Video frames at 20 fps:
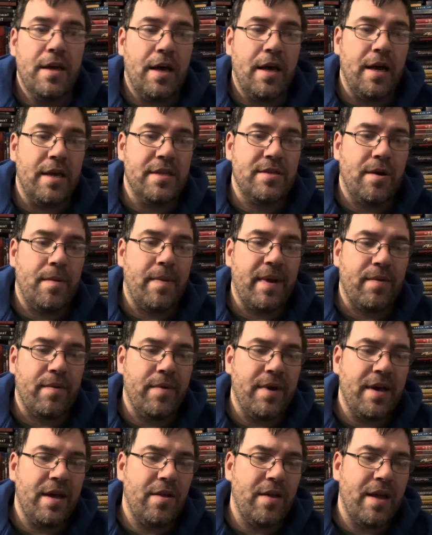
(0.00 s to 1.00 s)
So I'm like,
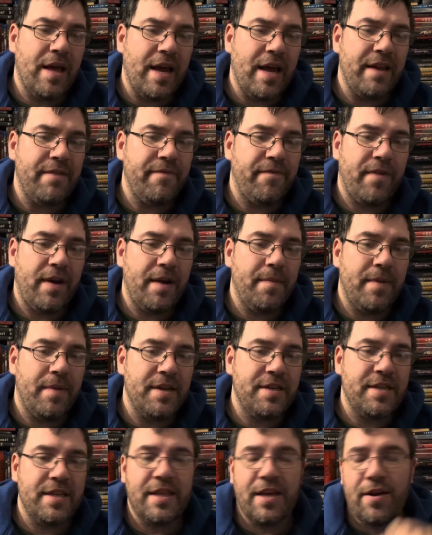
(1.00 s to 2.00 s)
well, I didn't find
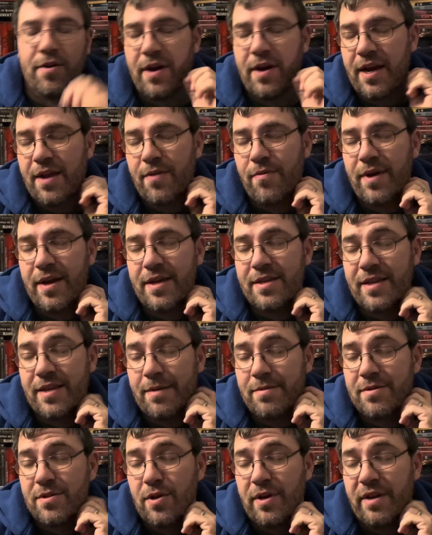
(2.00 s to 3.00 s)
much in there anyways that I
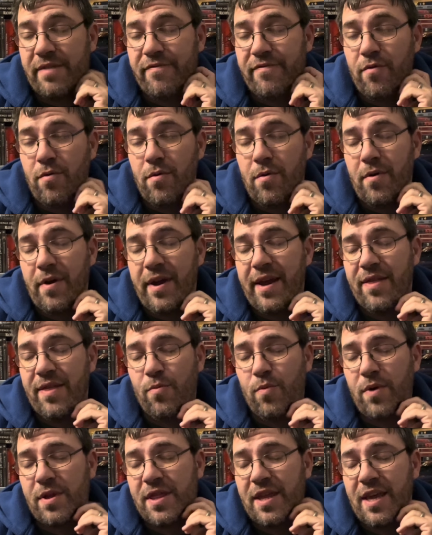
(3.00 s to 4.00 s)
was looking for. And the
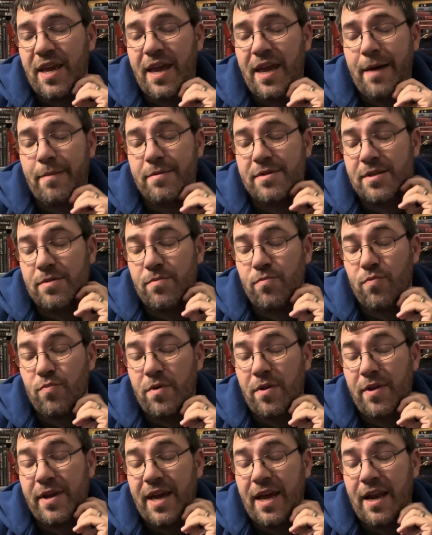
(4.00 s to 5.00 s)
one thing I was
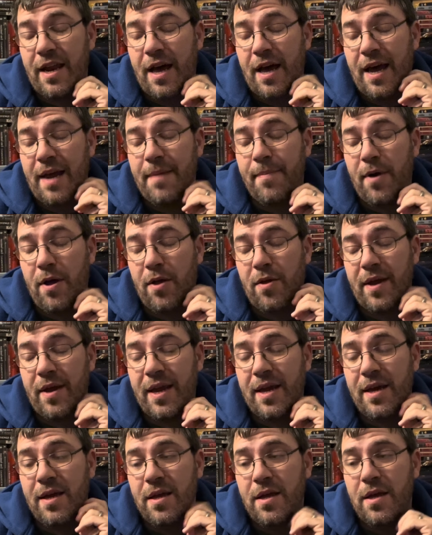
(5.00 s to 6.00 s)
really kind of
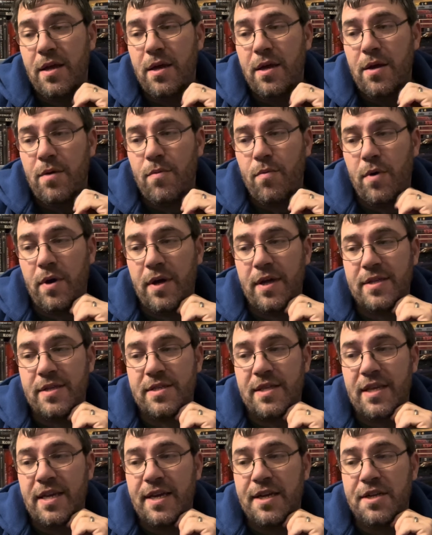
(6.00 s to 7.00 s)
eyeballing was
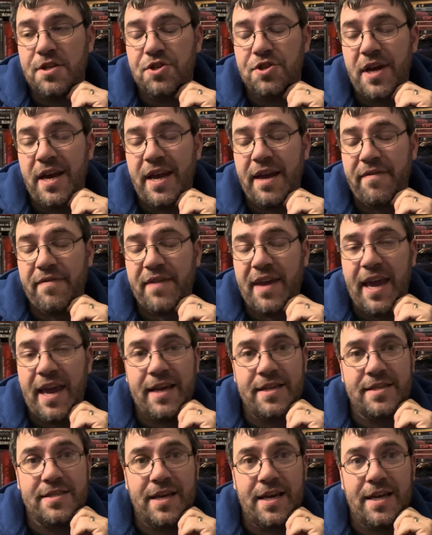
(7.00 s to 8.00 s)
the JFK
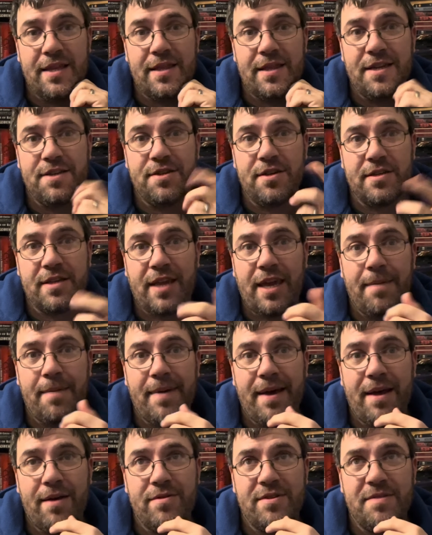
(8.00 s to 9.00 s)
set that just came
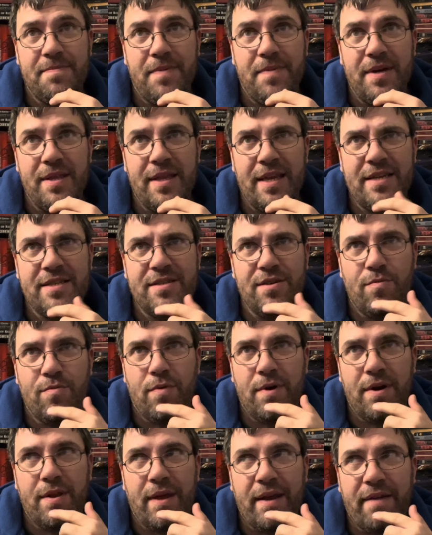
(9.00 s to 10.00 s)
out, but they still
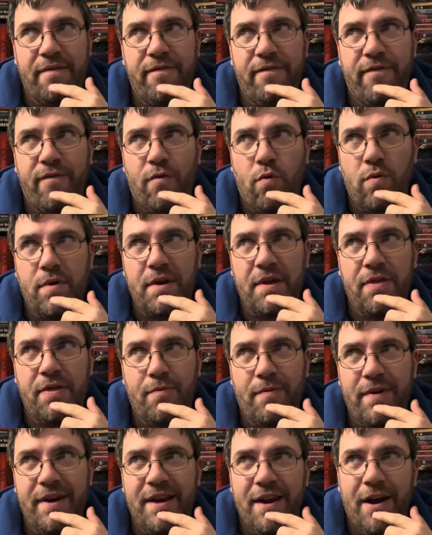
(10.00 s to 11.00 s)
wanted like
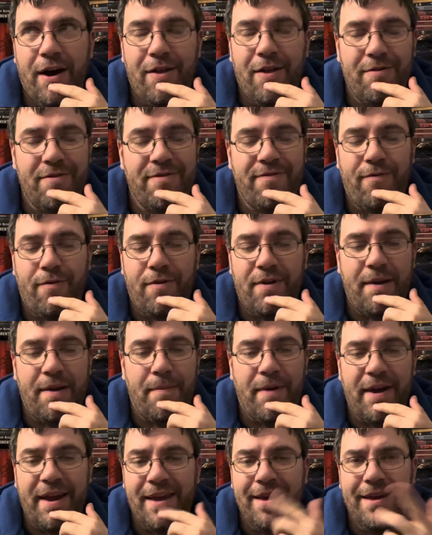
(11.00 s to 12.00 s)
$43 for it. And I'm
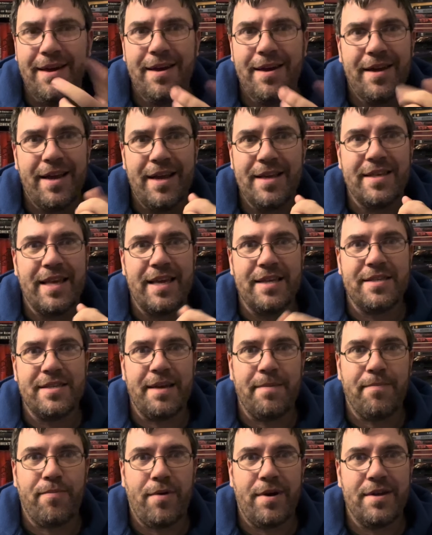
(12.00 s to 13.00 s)
like, it's that
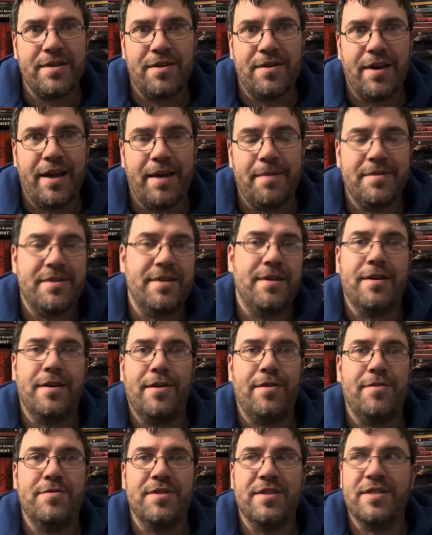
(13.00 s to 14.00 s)
same price on Amazon.
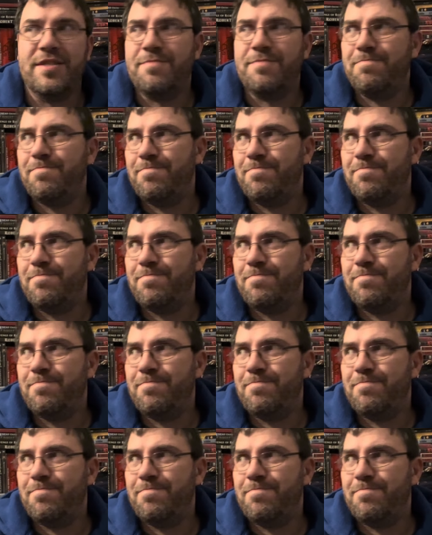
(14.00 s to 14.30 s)
I'll just,